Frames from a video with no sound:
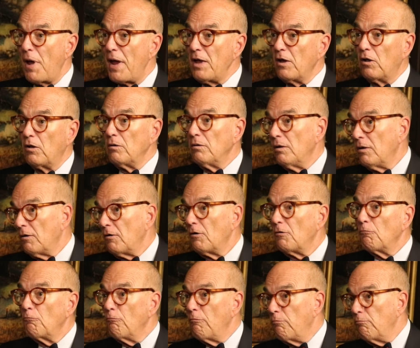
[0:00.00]
bail,
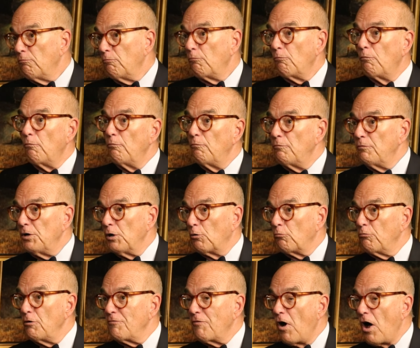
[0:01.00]

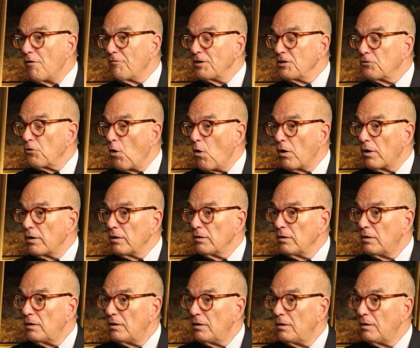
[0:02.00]
revolving
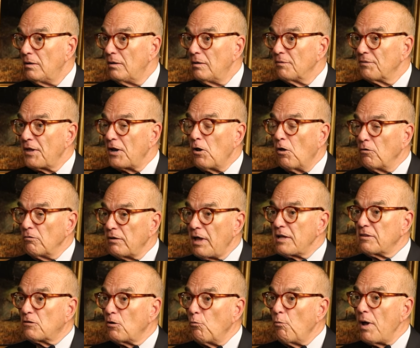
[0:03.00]
door. They don't
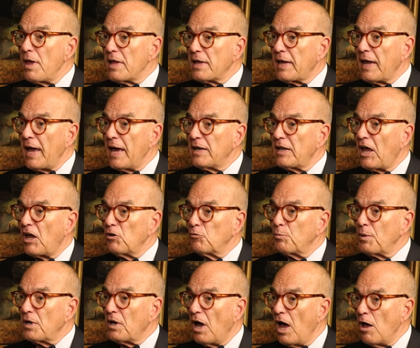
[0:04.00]
like the way Canada has
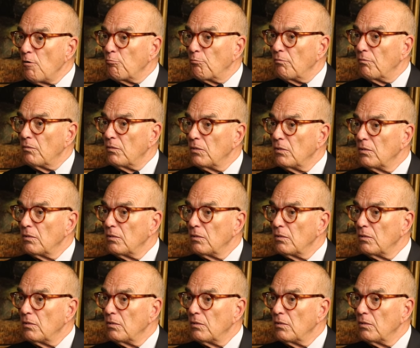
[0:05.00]
become.